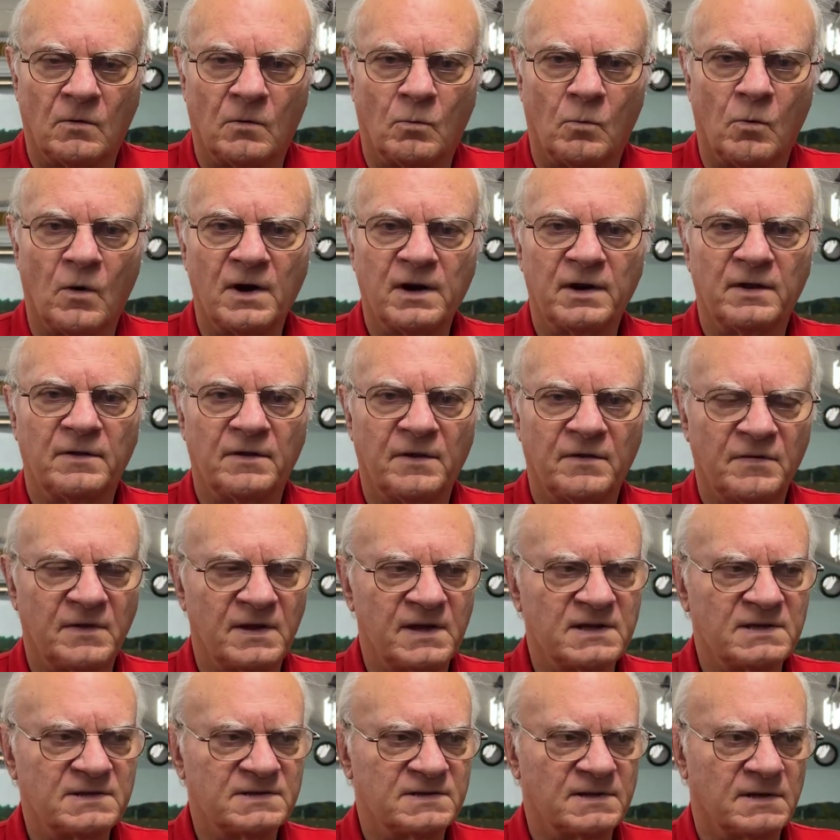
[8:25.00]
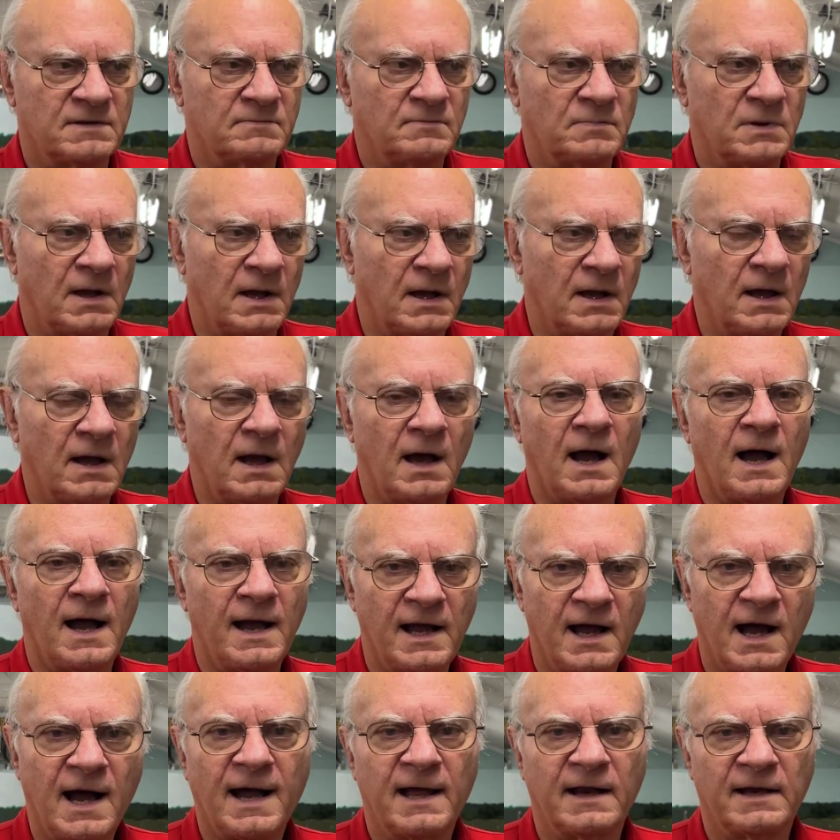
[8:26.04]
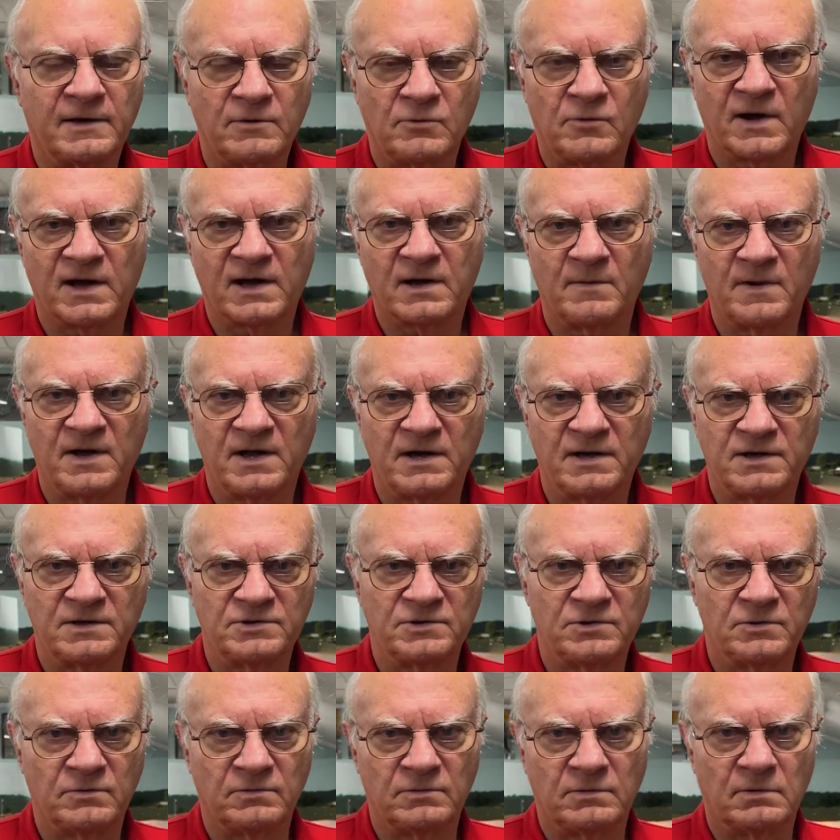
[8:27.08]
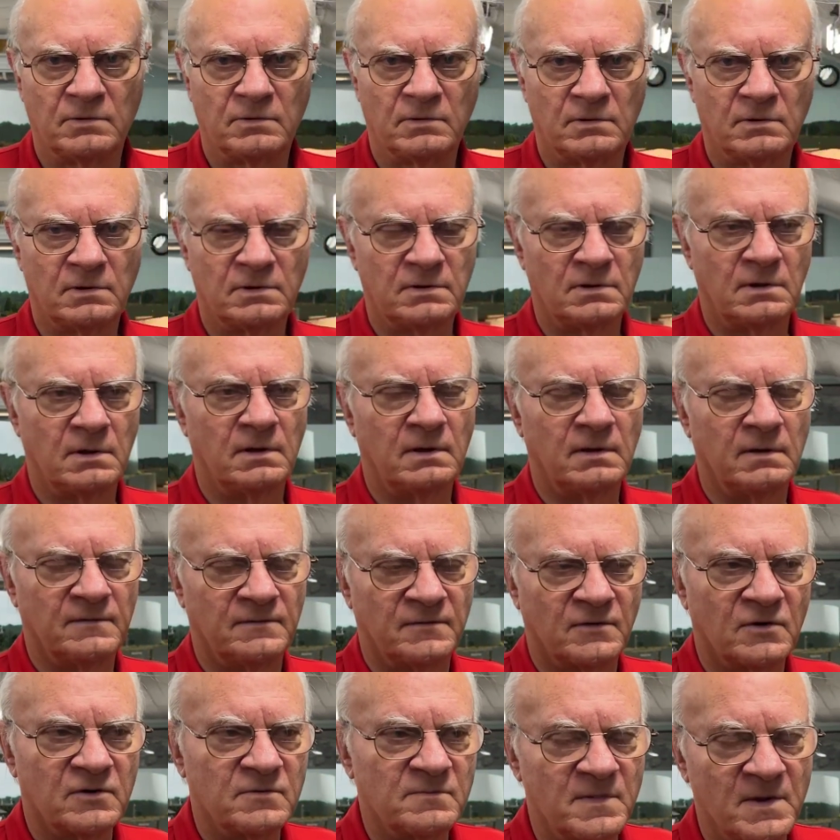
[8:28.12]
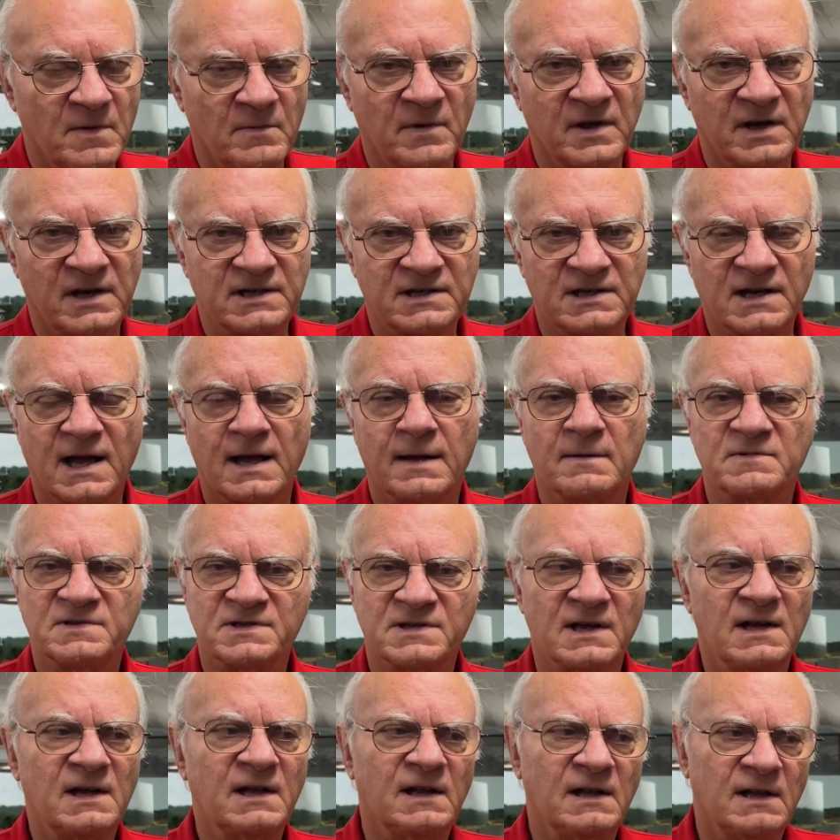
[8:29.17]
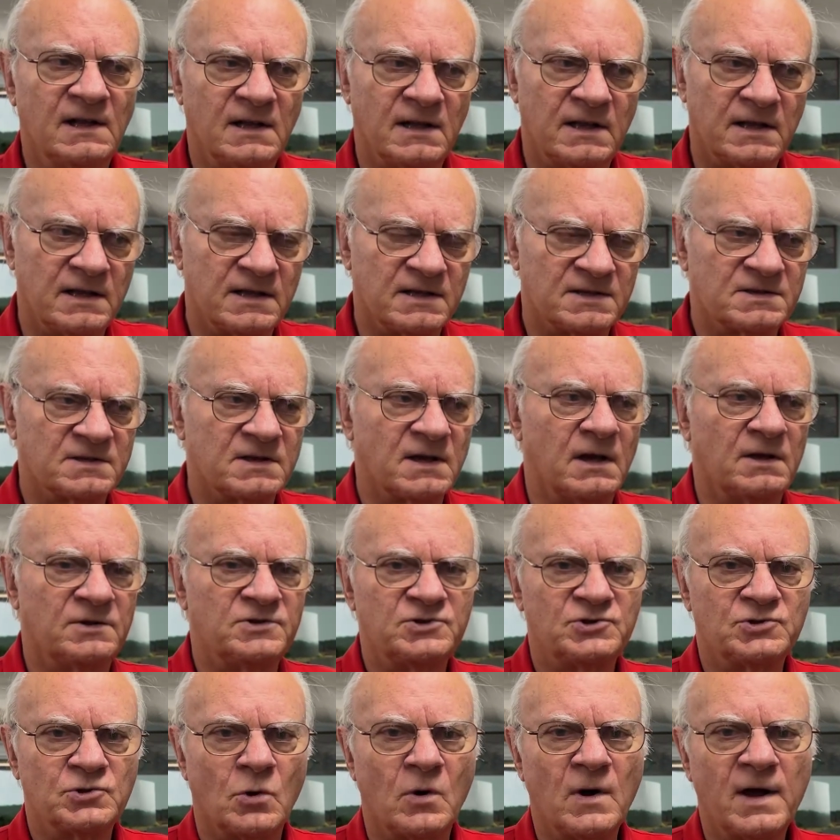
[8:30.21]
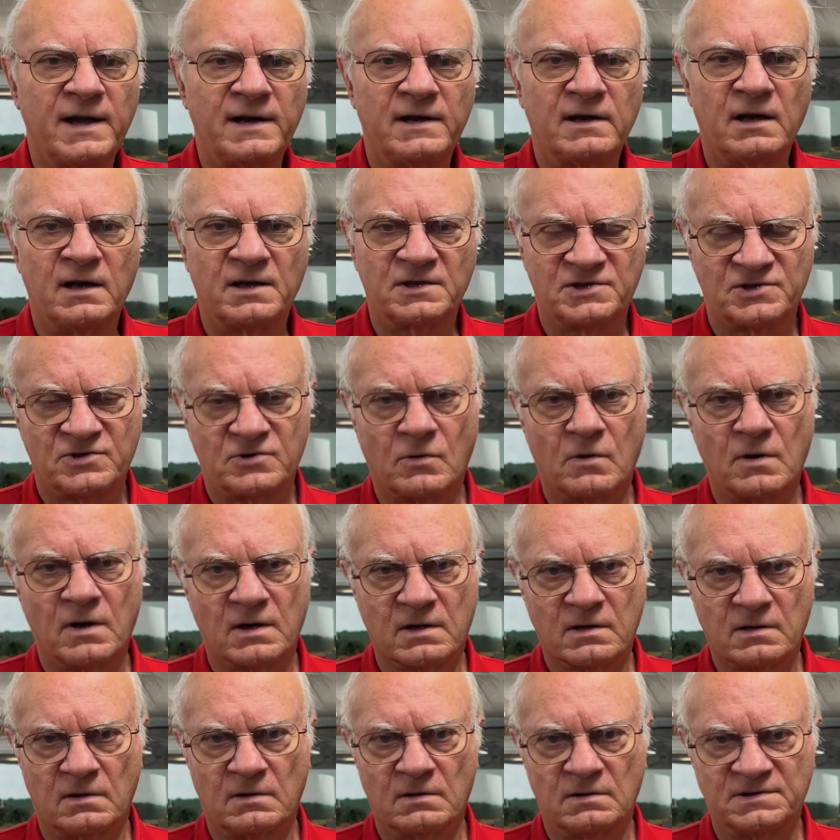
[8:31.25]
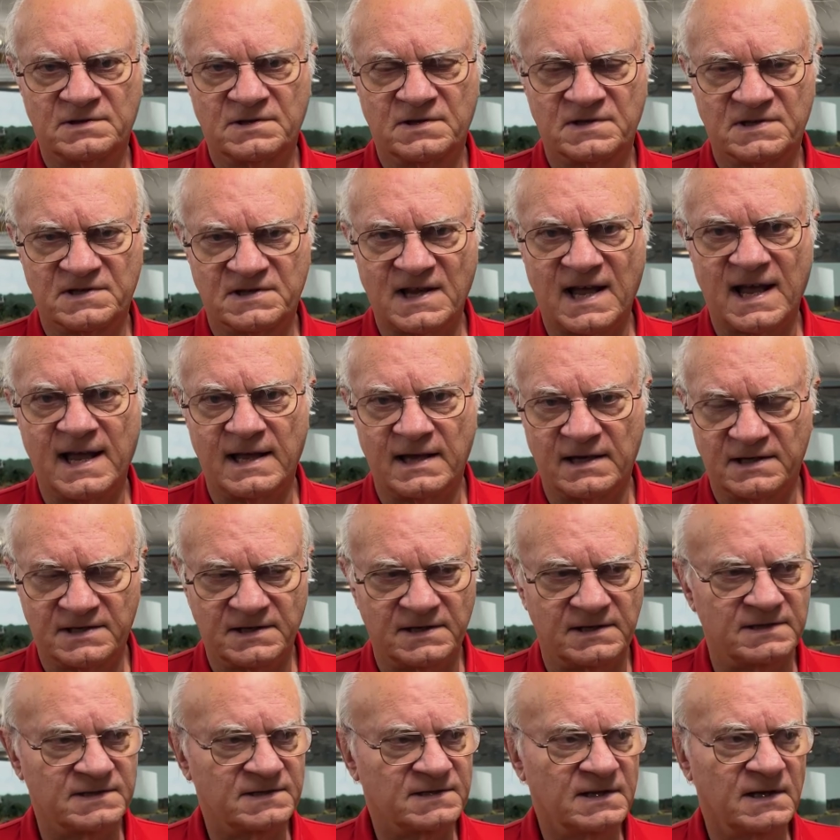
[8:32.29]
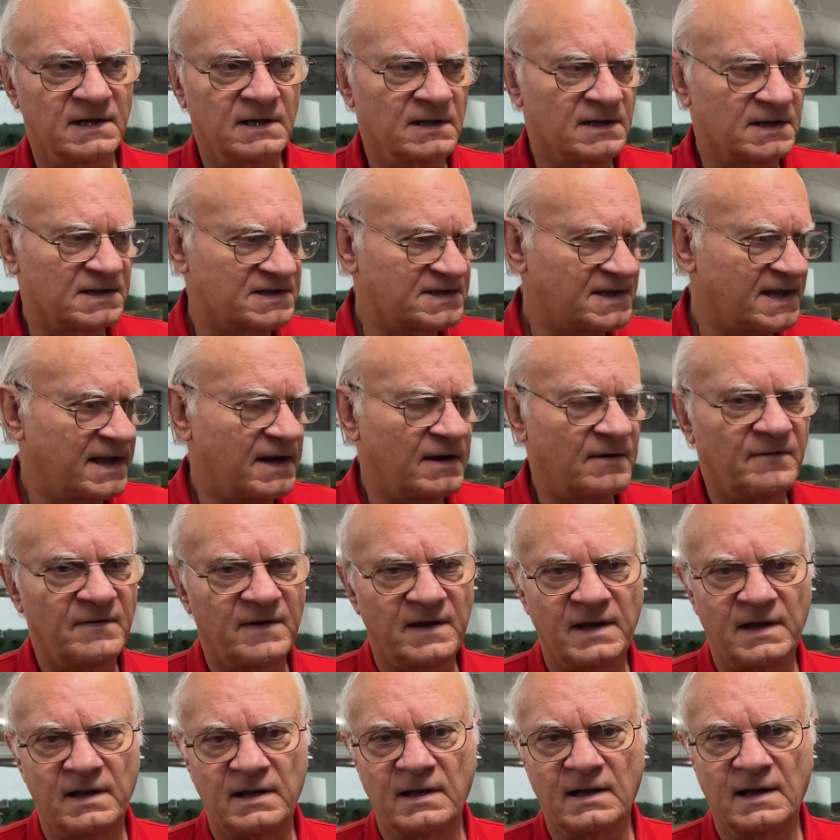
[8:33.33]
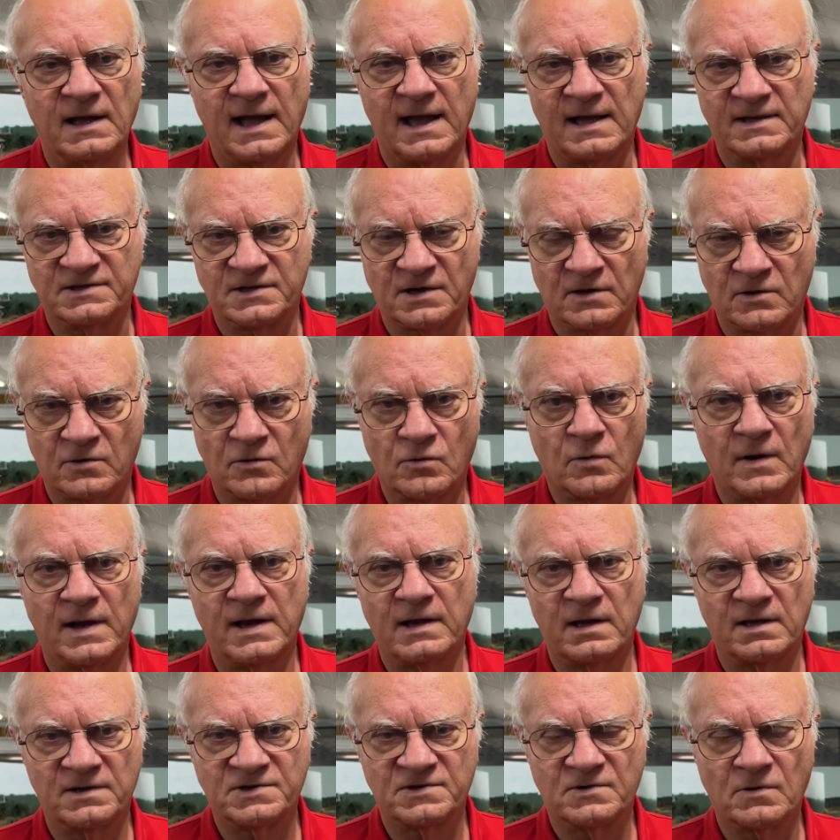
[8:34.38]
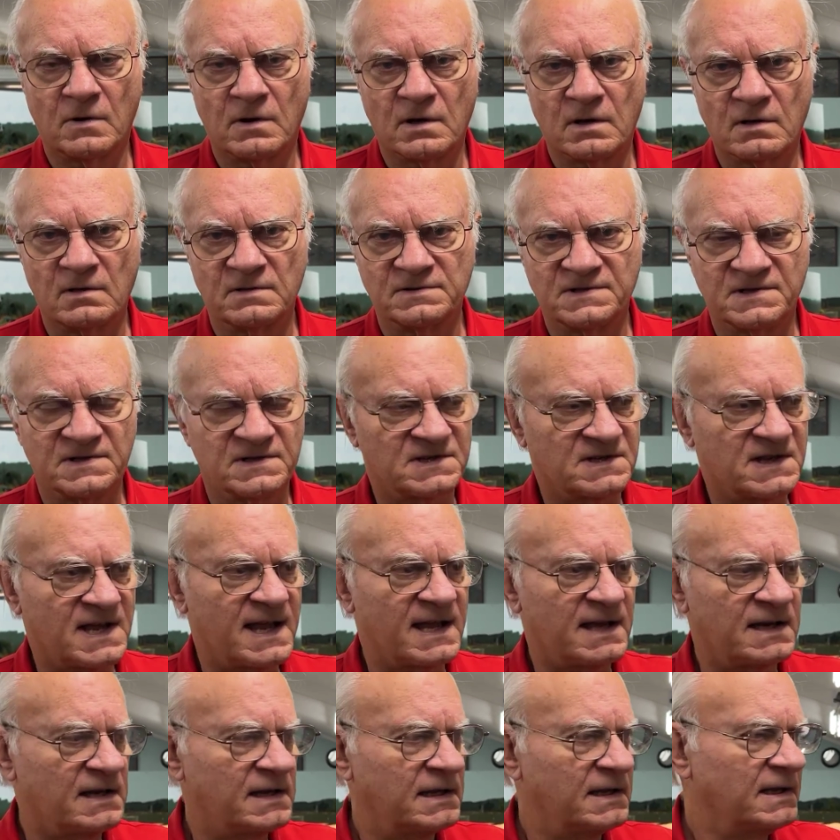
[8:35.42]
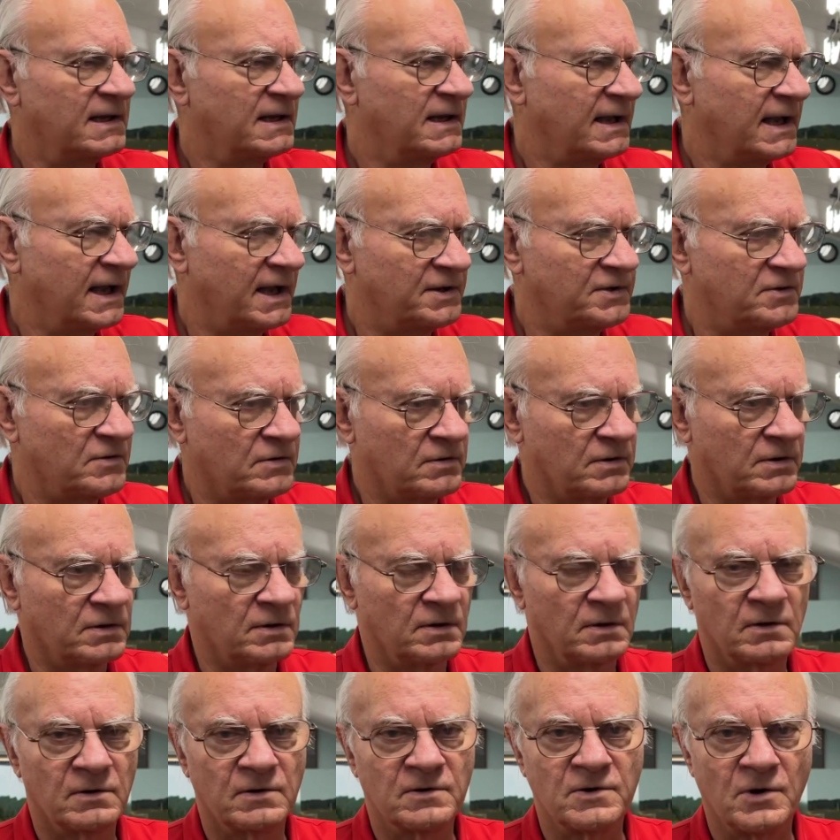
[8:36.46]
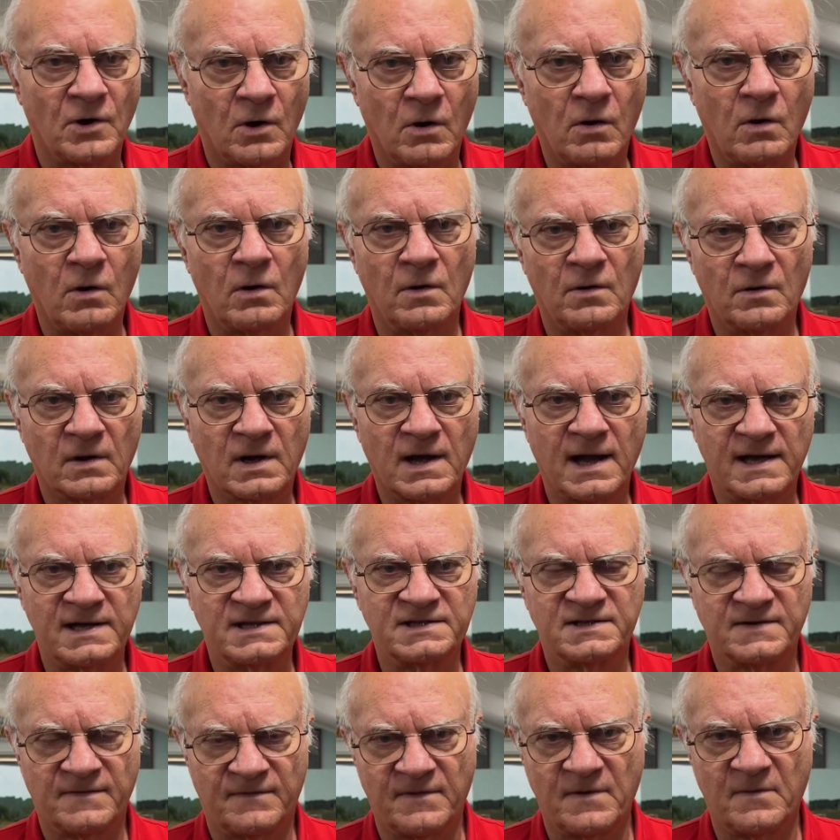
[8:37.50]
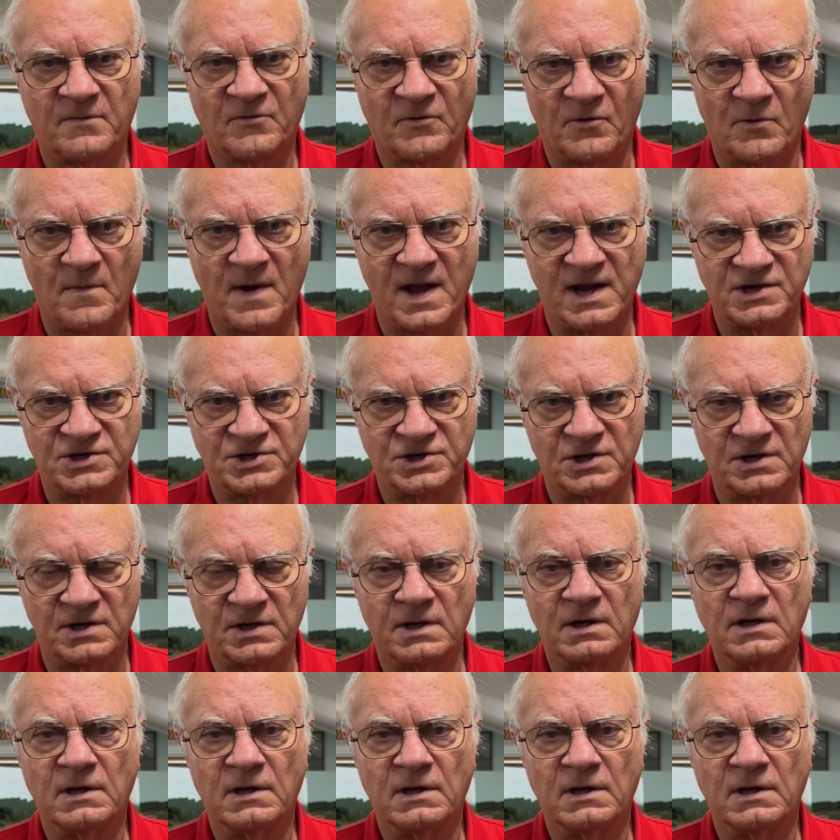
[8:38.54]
one of the things that I highly recommend, and you've heard me many times, is join historical societies. The Santa Fe has a great historical society, and you can learn all kinds of information